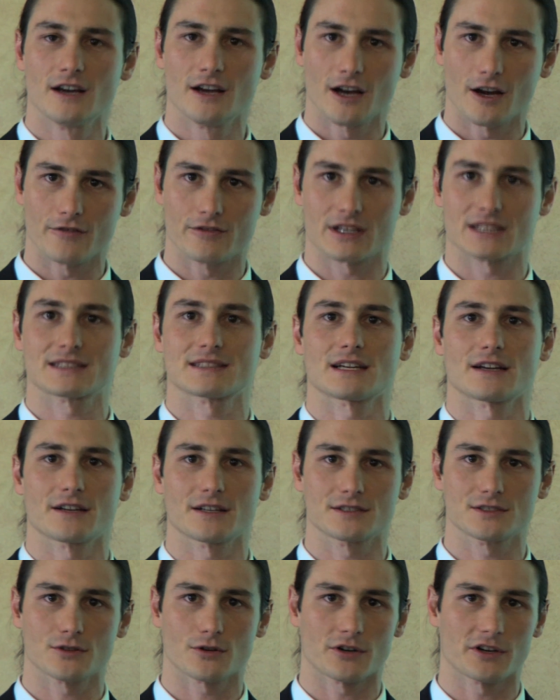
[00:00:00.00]
of
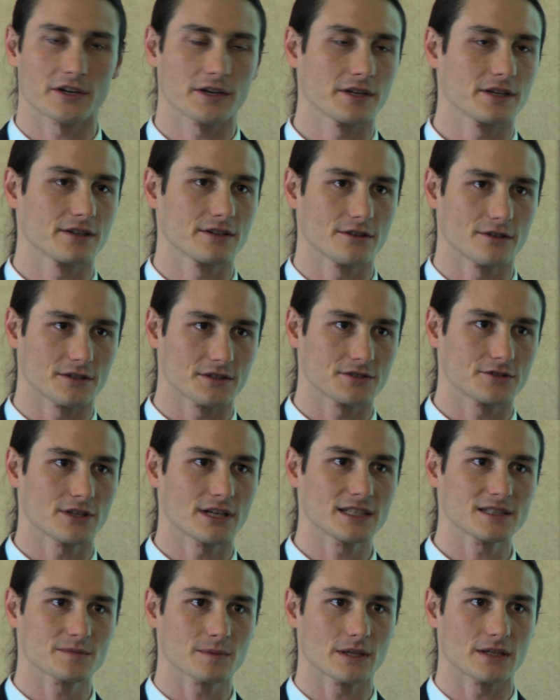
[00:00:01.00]
excitatory
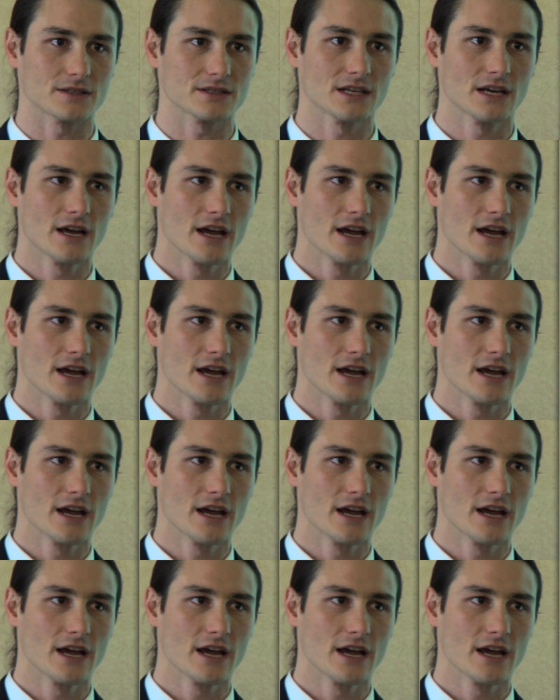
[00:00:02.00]
neurotransmitters.